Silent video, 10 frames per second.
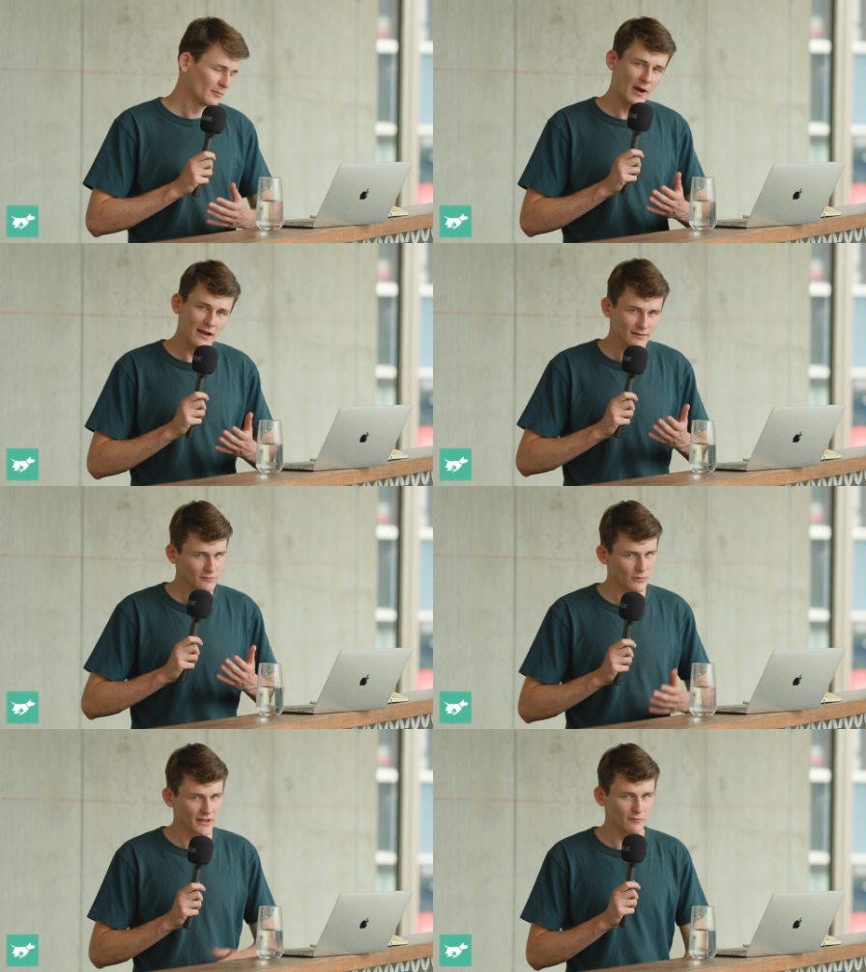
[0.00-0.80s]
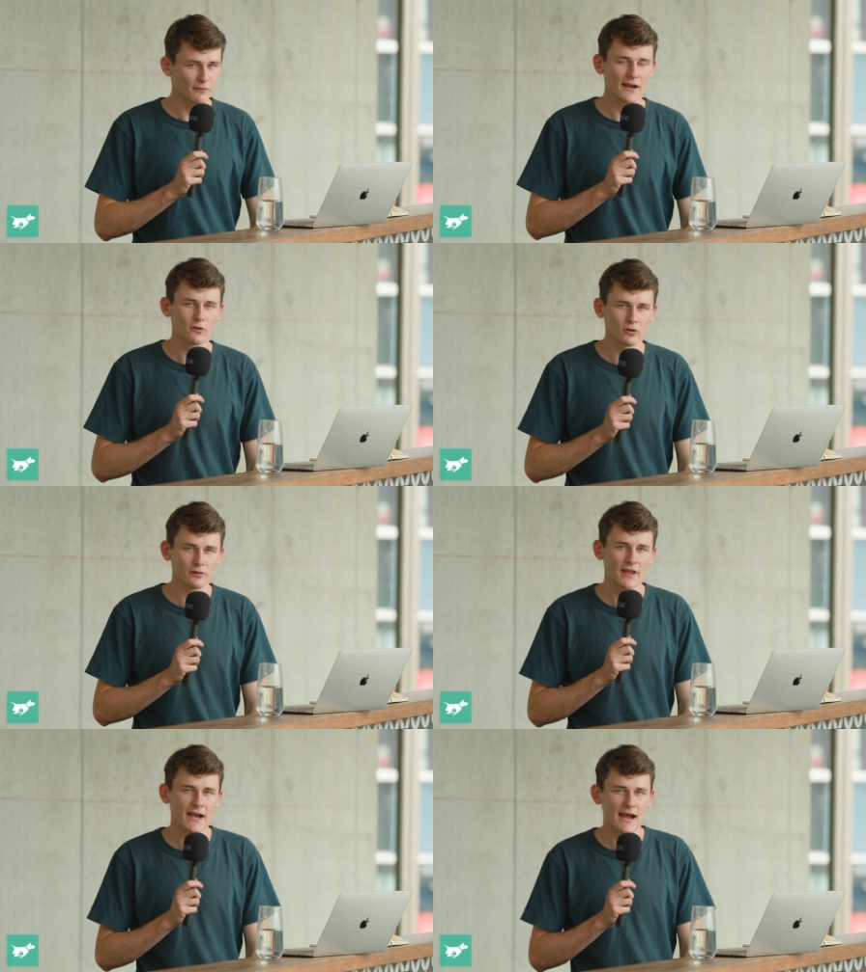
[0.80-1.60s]
But we're going to find all
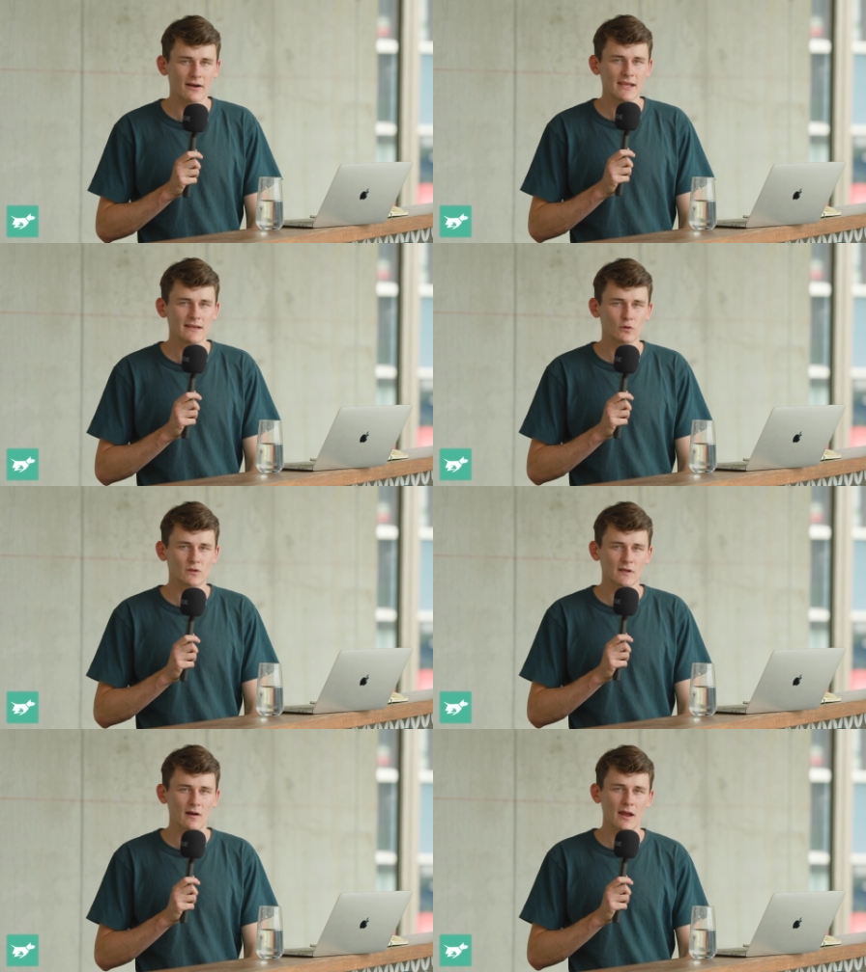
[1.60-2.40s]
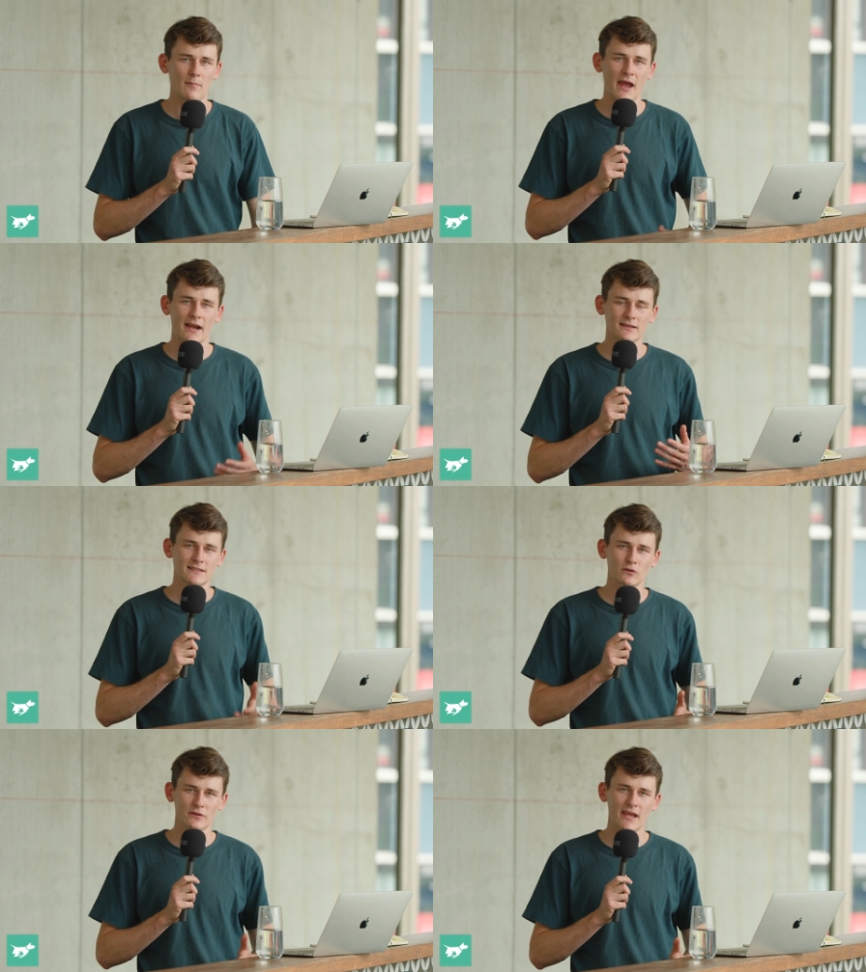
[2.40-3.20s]
of that out in good time. And
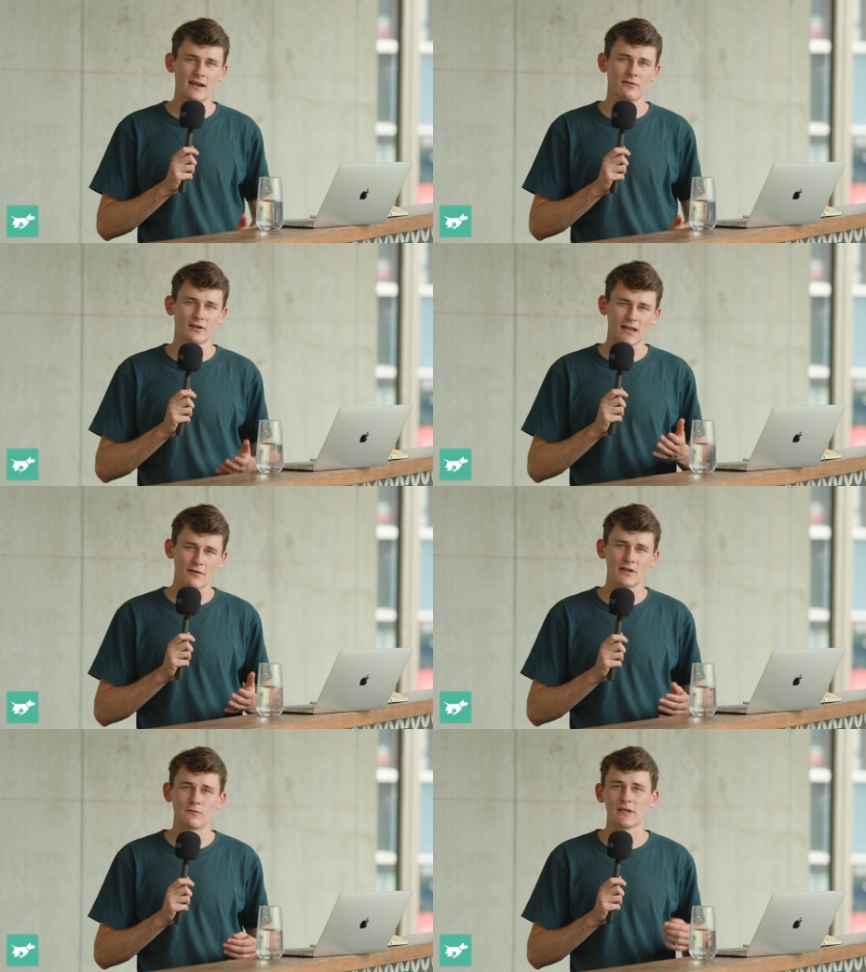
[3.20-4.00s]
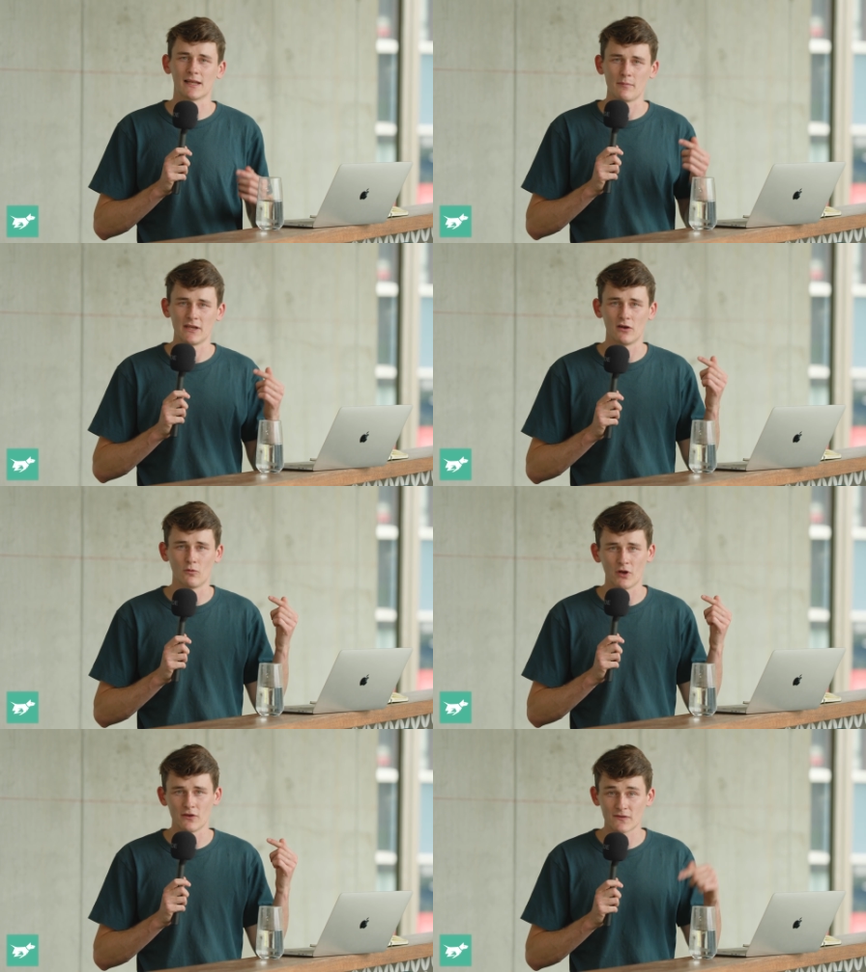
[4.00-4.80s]
until then, I'd love it if you could let me know
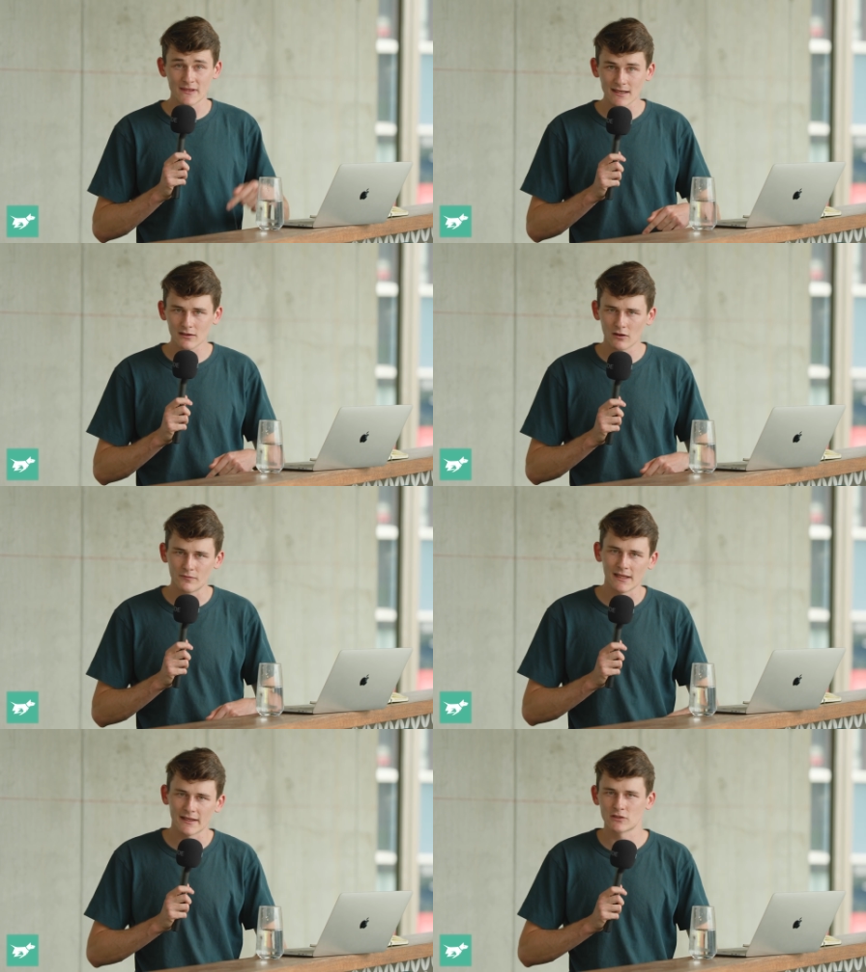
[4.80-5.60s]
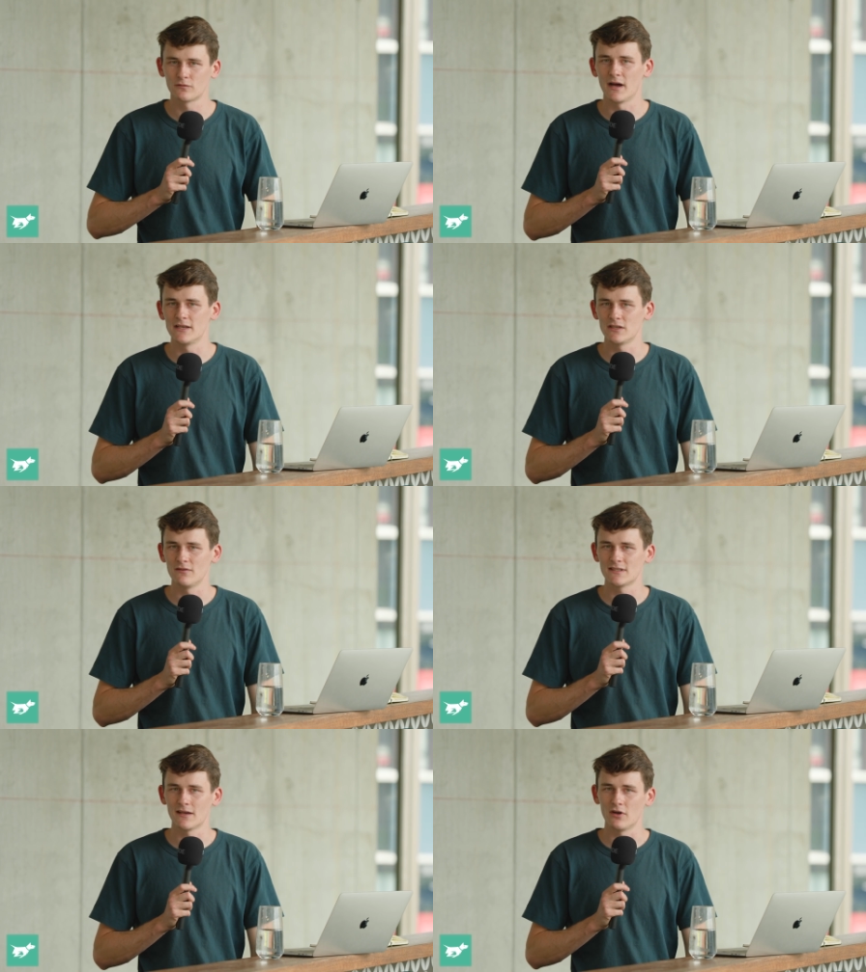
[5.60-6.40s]
what you think of the electrified
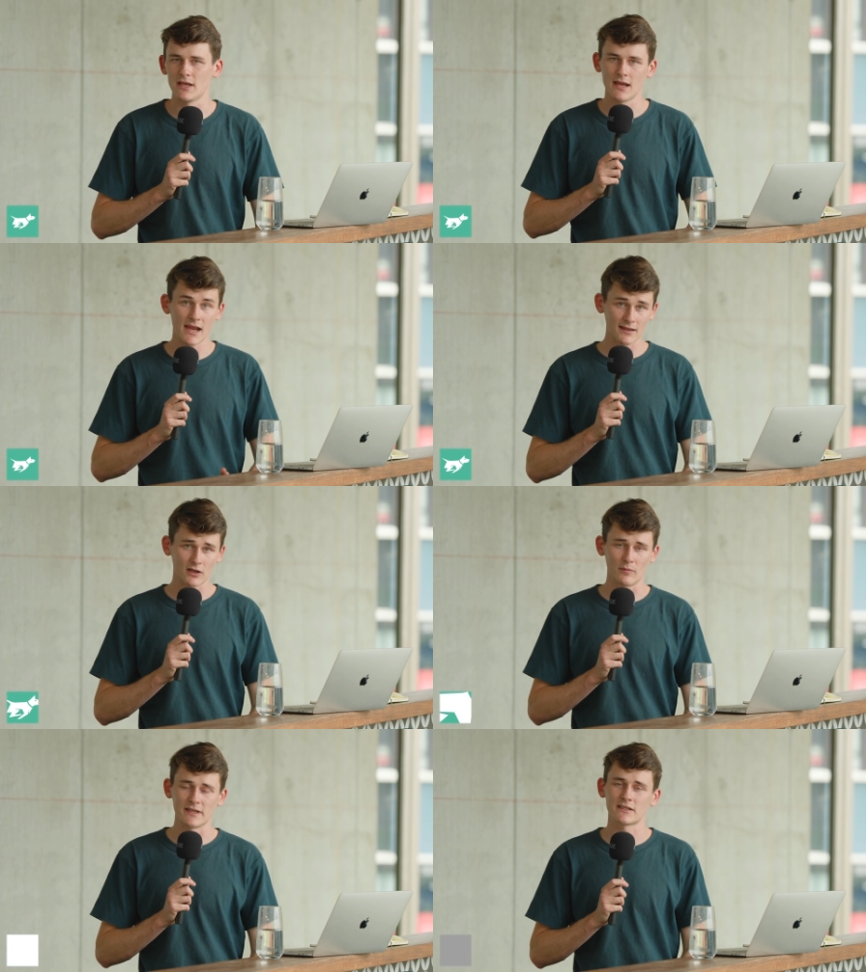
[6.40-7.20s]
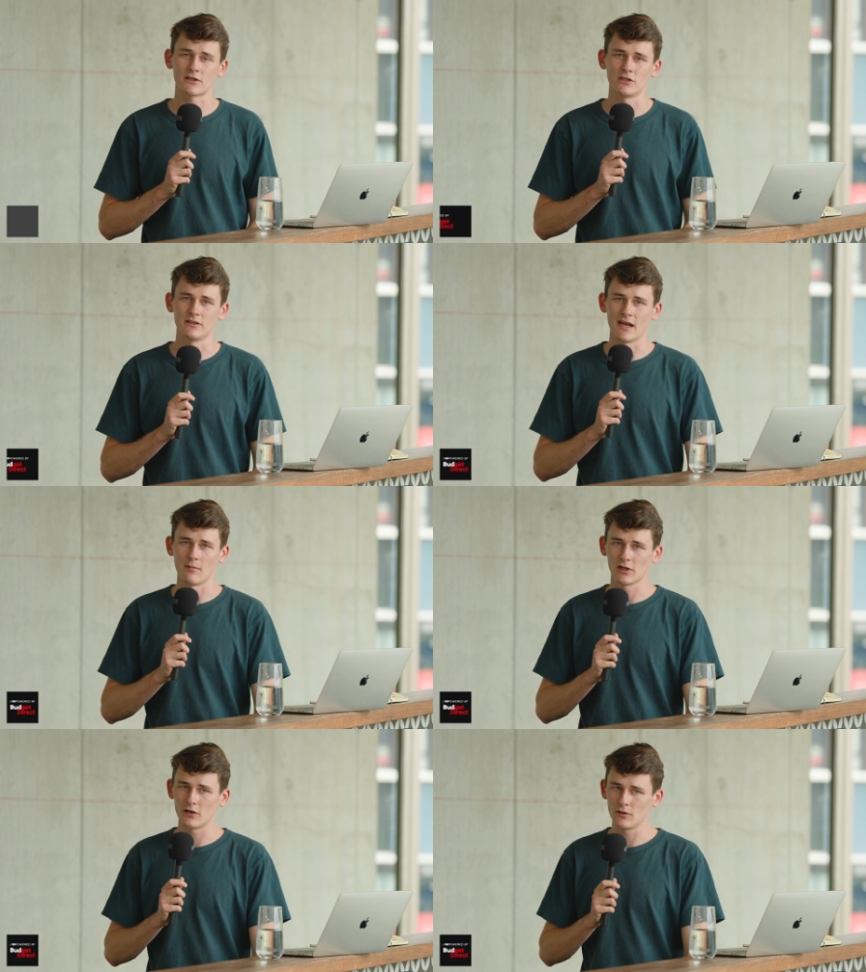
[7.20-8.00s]
GV70 in the comment section down down
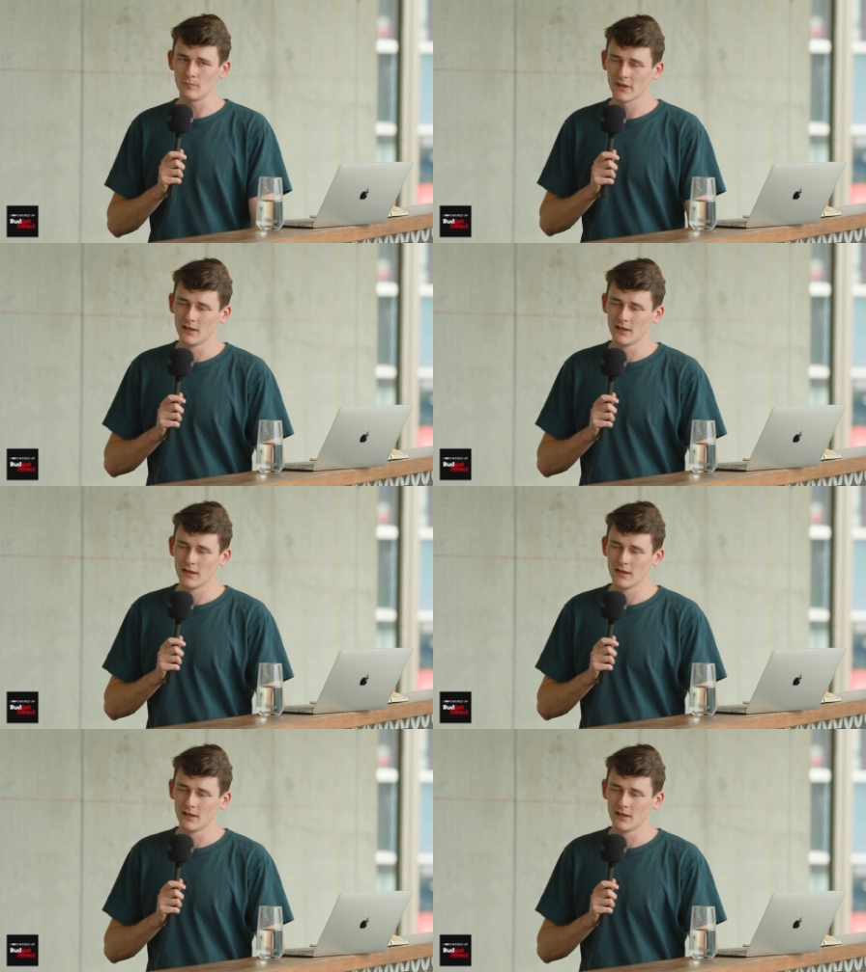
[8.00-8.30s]
below.